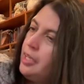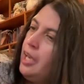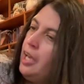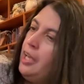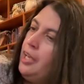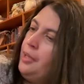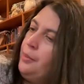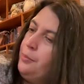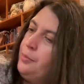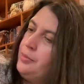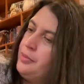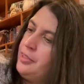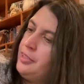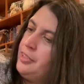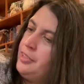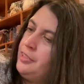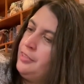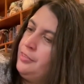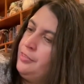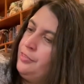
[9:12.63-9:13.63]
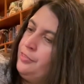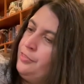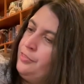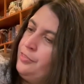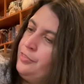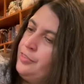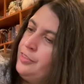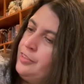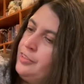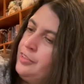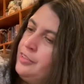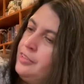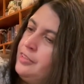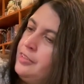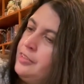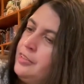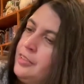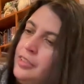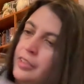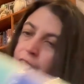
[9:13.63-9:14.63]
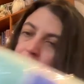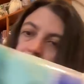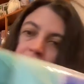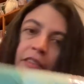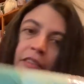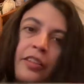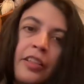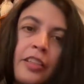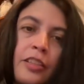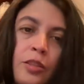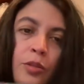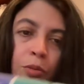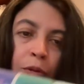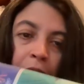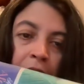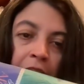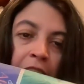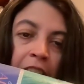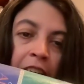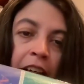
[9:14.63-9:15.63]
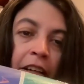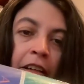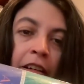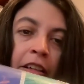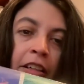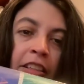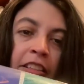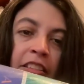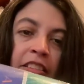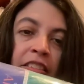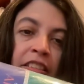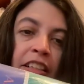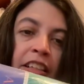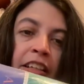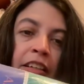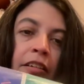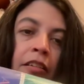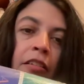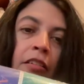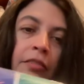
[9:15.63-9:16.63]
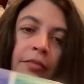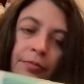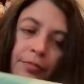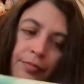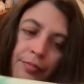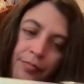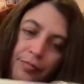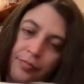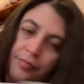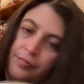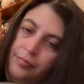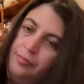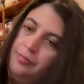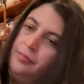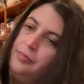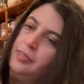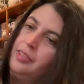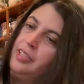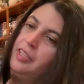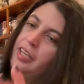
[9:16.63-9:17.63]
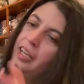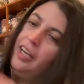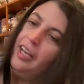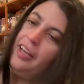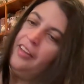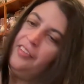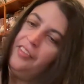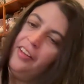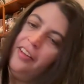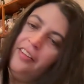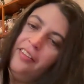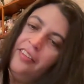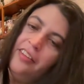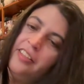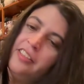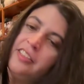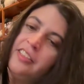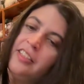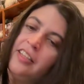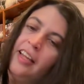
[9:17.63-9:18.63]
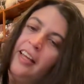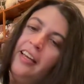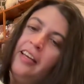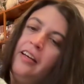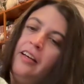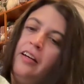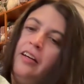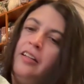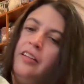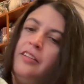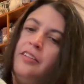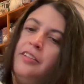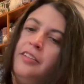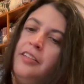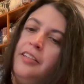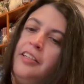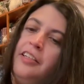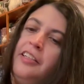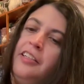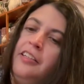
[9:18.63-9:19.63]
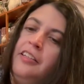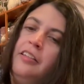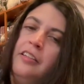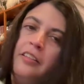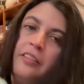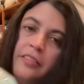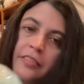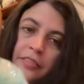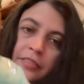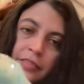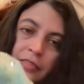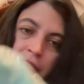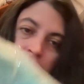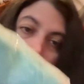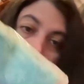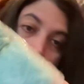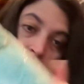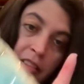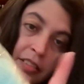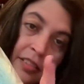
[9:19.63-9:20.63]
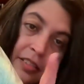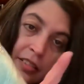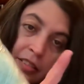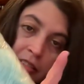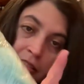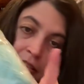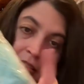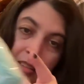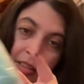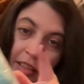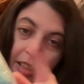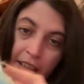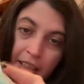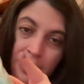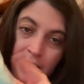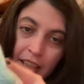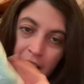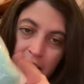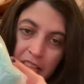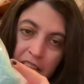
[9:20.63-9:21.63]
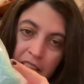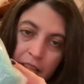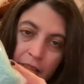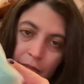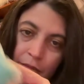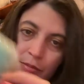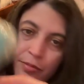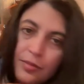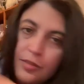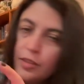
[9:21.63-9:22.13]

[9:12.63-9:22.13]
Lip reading: I believe this one here is teal. And then this light colored here is light teal.